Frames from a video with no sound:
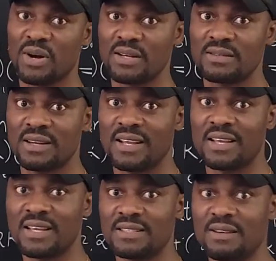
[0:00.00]
1
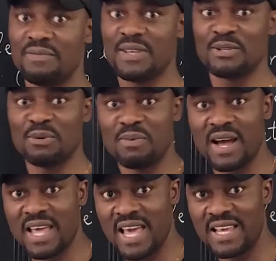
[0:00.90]
is divisible
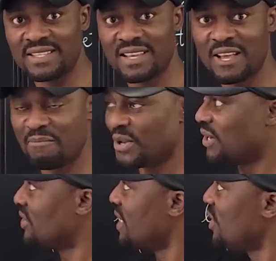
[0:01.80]
by 8
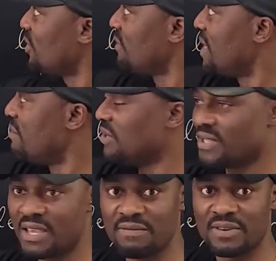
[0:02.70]
because each of them
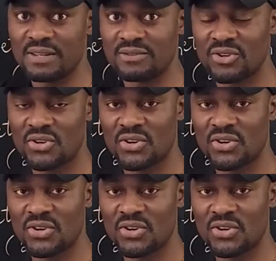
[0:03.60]
is even